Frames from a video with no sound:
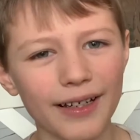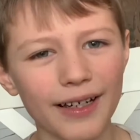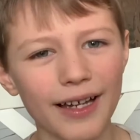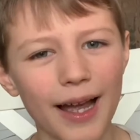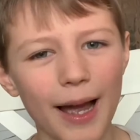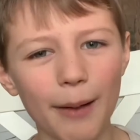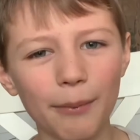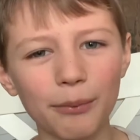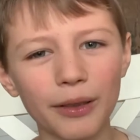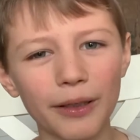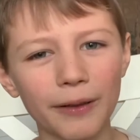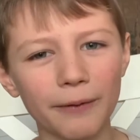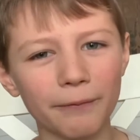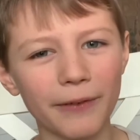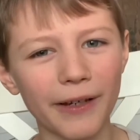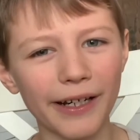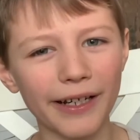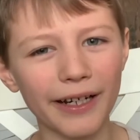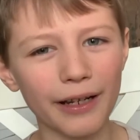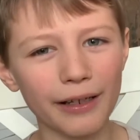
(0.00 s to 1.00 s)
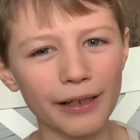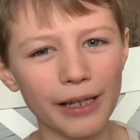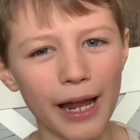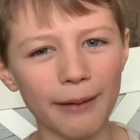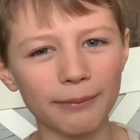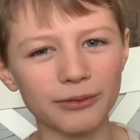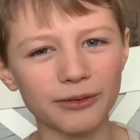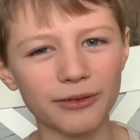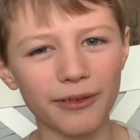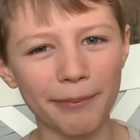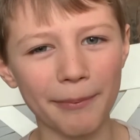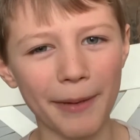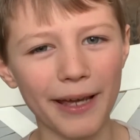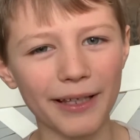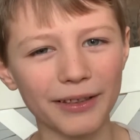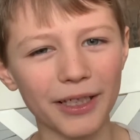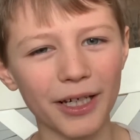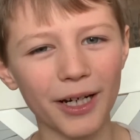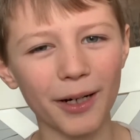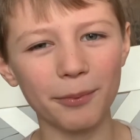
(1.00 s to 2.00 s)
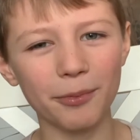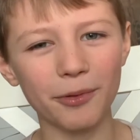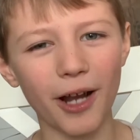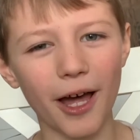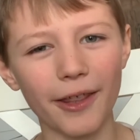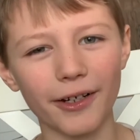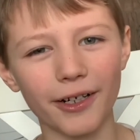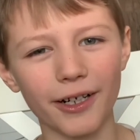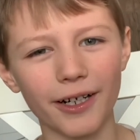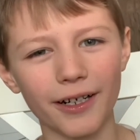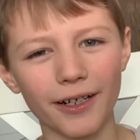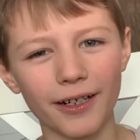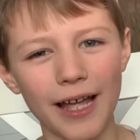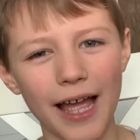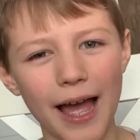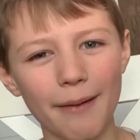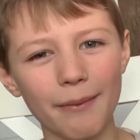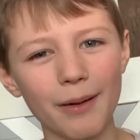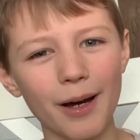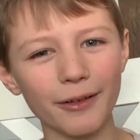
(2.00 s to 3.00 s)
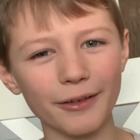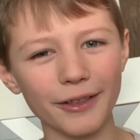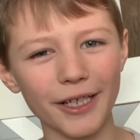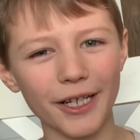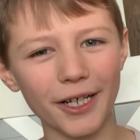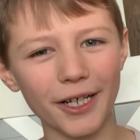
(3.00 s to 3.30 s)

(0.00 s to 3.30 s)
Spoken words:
I'm playing video games with my little brother. How about you?